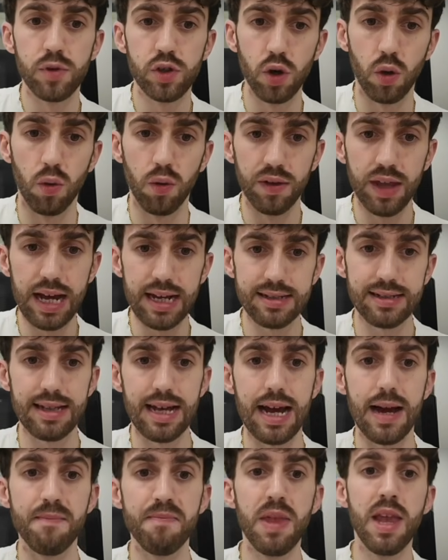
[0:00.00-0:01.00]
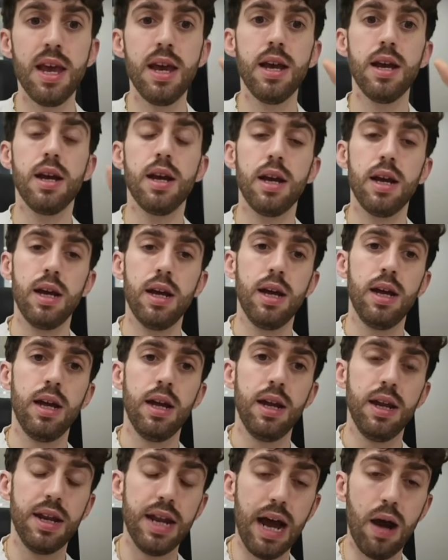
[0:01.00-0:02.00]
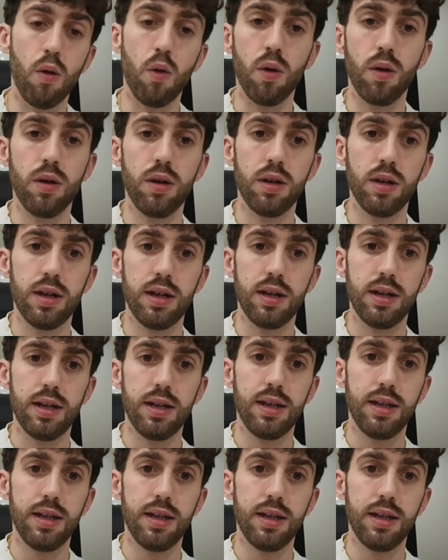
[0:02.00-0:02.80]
So that's that. Now,